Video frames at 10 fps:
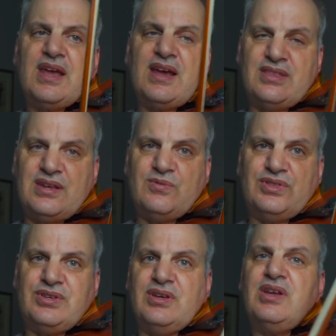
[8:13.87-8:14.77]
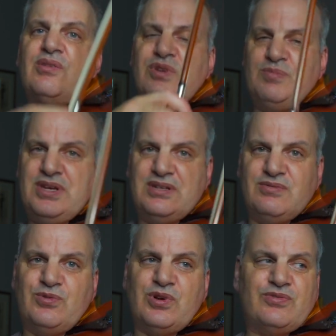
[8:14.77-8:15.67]
And then with the repeated
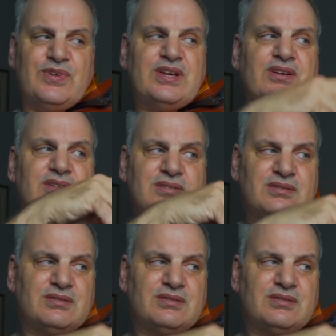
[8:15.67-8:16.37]
4th fingers.